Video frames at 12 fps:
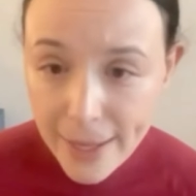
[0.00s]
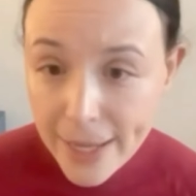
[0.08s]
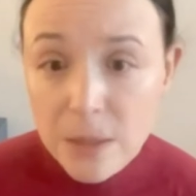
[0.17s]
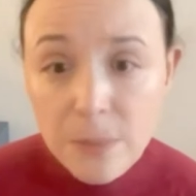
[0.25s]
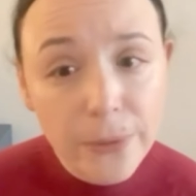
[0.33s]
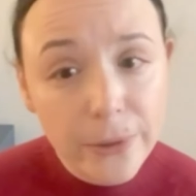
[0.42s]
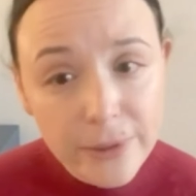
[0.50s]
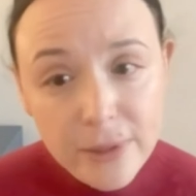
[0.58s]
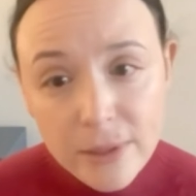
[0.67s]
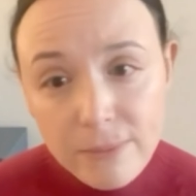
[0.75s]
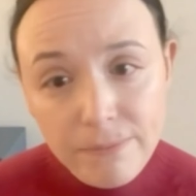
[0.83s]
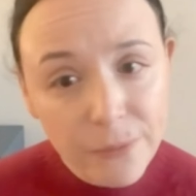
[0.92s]

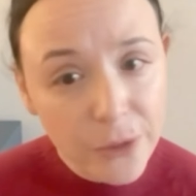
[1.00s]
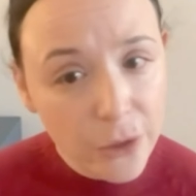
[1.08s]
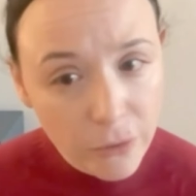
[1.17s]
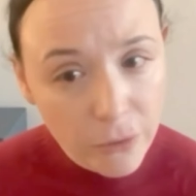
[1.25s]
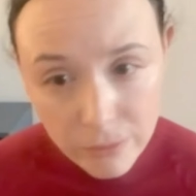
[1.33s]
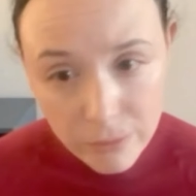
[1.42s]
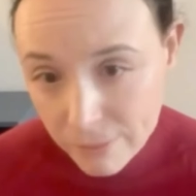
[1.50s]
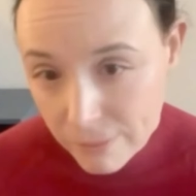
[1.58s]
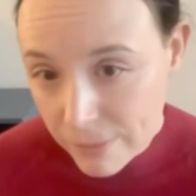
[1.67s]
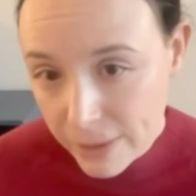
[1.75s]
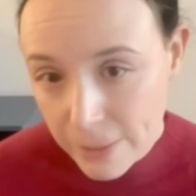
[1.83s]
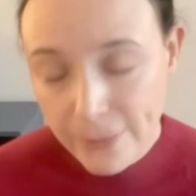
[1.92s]
experts
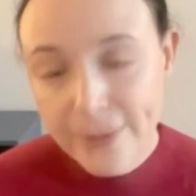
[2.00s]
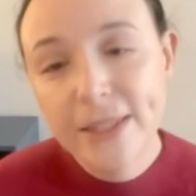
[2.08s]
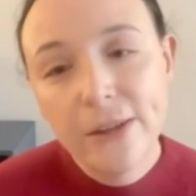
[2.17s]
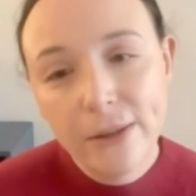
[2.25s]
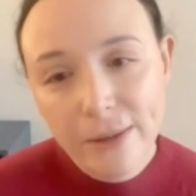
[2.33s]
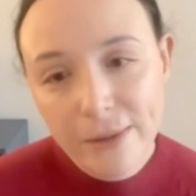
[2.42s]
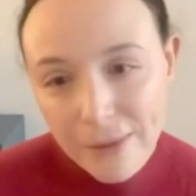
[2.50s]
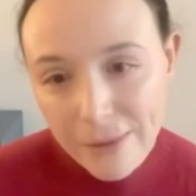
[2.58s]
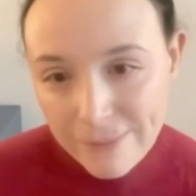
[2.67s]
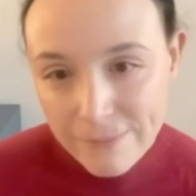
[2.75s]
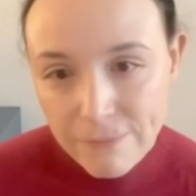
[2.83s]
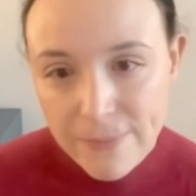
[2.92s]
on the
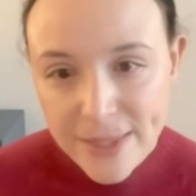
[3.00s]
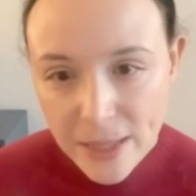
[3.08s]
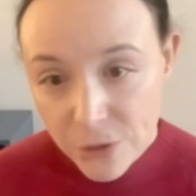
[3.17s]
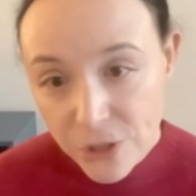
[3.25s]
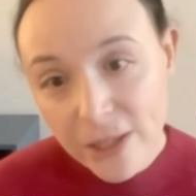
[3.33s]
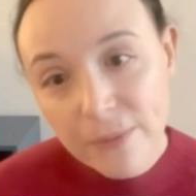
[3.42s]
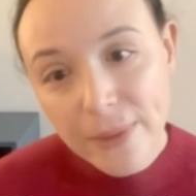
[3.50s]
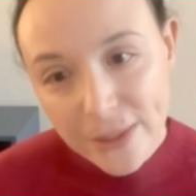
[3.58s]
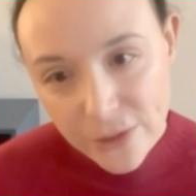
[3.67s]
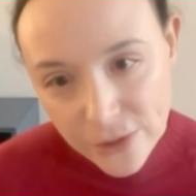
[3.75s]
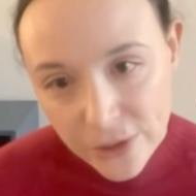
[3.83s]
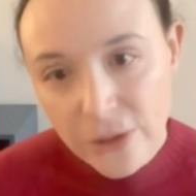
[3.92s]
particular subject
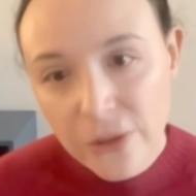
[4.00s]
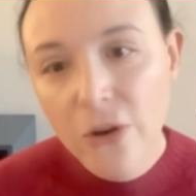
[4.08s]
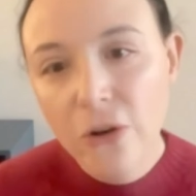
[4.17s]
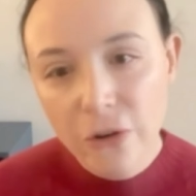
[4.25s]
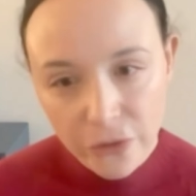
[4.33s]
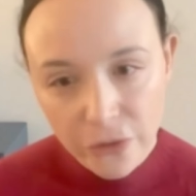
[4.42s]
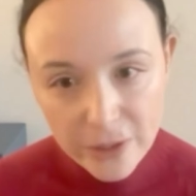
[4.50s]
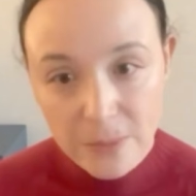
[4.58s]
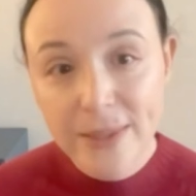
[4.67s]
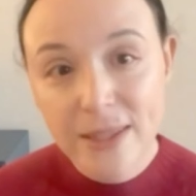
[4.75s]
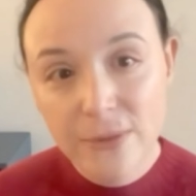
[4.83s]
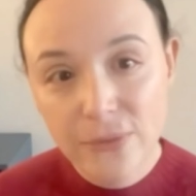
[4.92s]
matter or on the
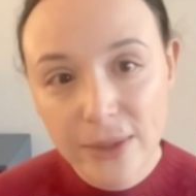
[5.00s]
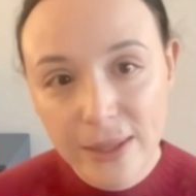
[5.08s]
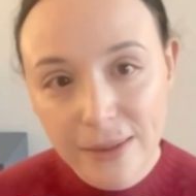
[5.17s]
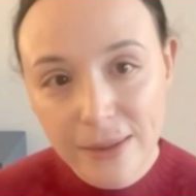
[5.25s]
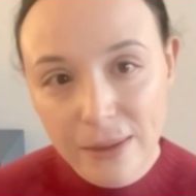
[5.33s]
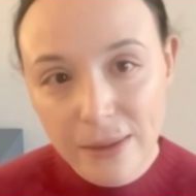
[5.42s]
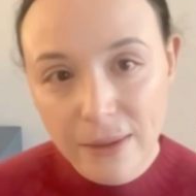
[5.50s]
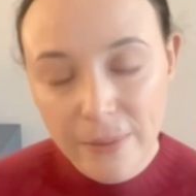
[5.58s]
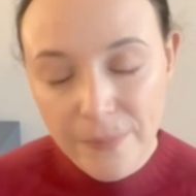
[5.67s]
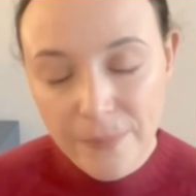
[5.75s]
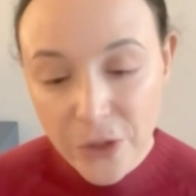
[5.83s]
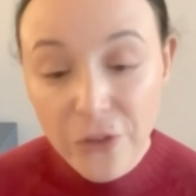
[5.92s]
specific
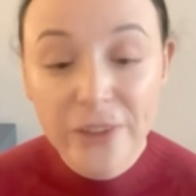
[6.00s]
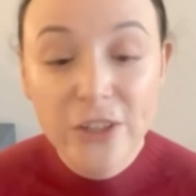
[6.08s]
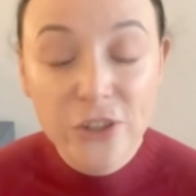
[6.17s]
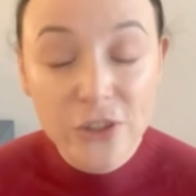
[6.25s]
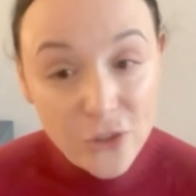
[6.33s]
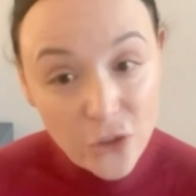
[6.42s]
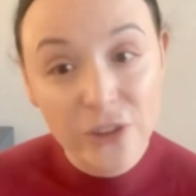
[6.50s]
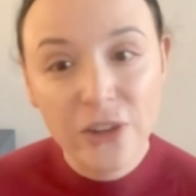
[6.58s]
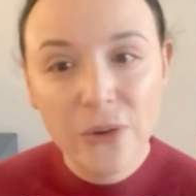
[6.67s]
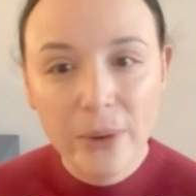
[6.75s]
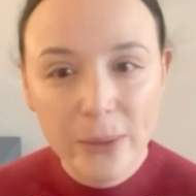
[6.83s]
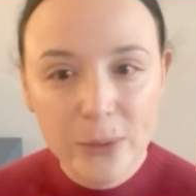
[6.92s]
conditions on the
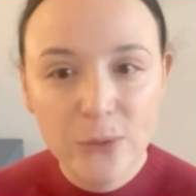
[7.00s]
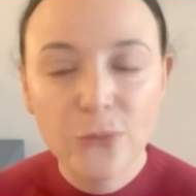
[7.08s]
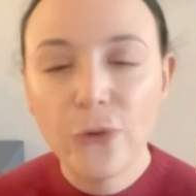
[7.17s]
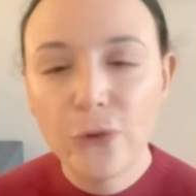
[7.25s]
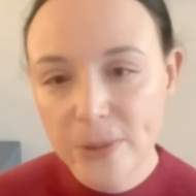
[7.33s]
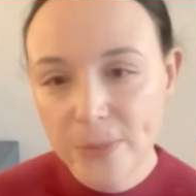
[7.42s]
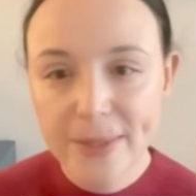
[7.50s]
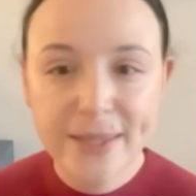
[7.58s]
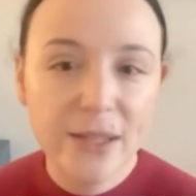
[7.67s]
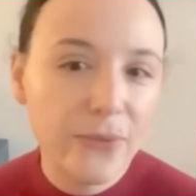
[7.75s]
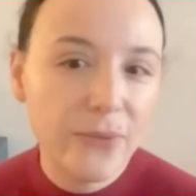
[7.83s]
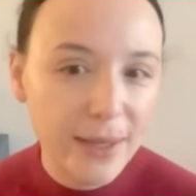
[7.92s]
ground for
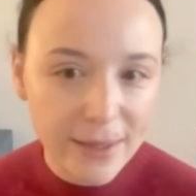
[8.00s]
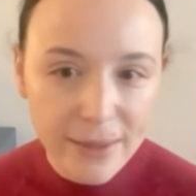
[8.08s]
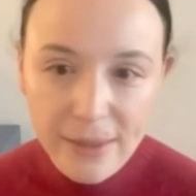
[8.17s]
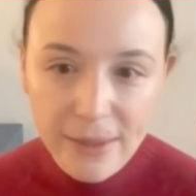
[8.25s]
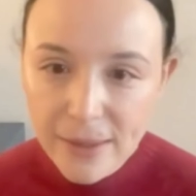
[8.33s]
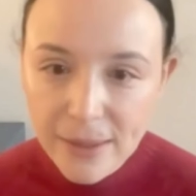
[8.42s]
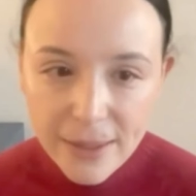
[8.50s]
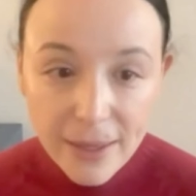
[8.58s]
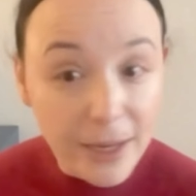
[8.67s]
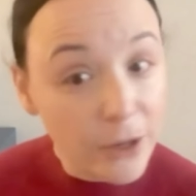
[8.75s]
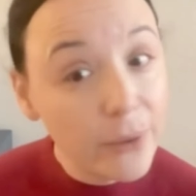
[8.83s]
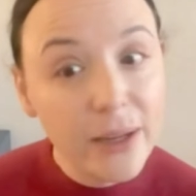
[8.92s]
specific
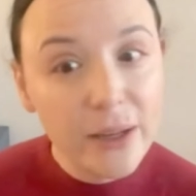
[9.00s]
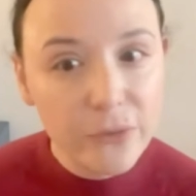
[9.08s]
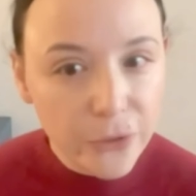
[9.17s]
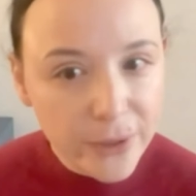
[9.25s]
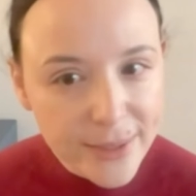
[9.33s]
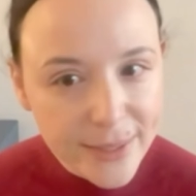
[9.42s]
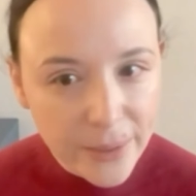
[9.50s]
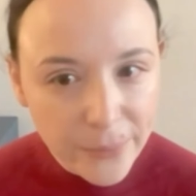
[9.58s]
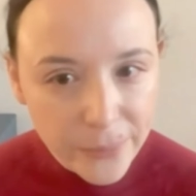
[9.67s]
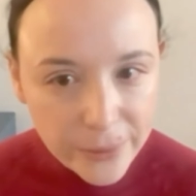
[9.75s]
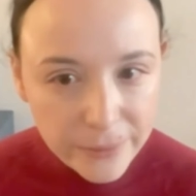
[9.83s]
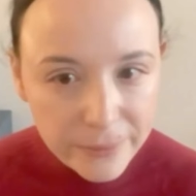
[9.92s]
area, for
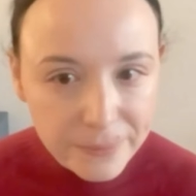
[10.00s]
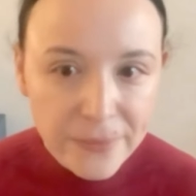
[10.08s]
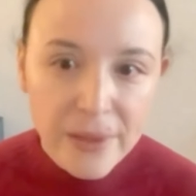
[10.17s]
example,